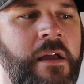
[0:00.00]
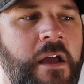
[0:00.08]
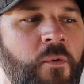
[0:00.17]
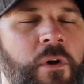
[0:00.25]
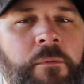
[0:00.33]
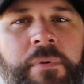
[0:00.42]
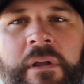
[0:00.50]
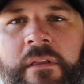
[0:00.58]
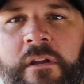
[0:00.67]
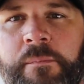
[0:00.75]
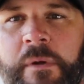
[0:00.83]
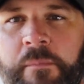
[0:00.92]
It will be a
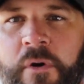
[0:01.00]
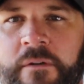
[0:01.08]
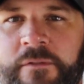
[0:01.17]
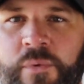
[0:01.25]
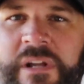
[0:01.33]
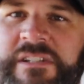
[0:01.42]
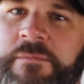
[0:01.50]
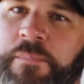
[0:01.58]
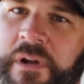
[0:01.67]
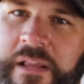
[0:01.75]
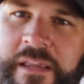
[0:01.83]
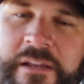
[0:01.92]
little bit more of a risk,
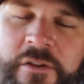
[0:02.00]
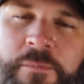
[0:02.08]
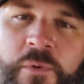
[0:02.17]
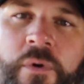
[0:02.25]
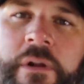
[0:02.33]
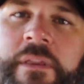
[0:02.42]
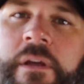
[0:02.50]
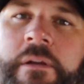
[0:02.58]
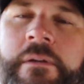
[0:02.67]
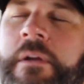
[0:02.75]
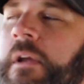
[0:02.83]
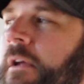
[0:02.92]
but I think it'll be worth it